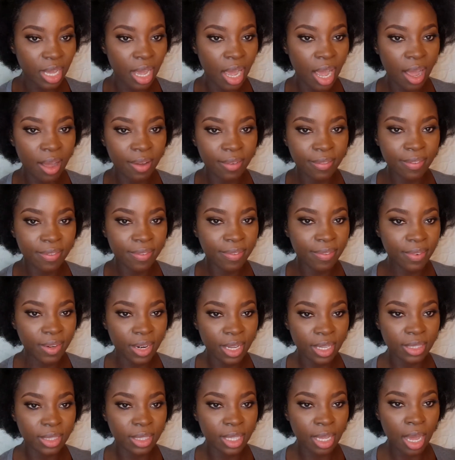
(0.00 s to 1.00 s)
and
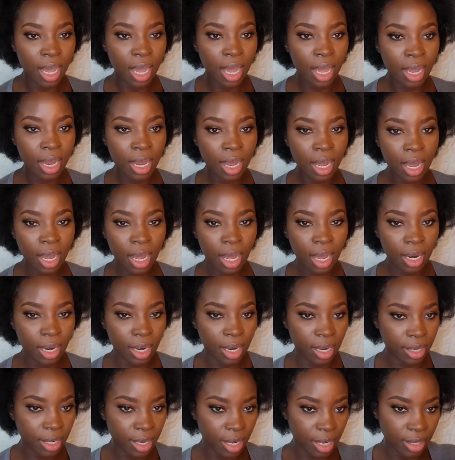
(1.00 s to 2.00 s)
flatter and
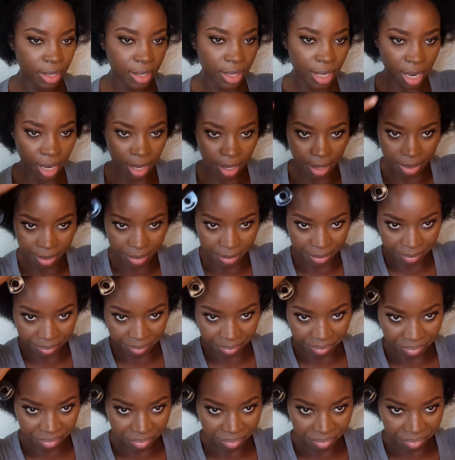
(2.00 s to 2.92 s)
all of that, and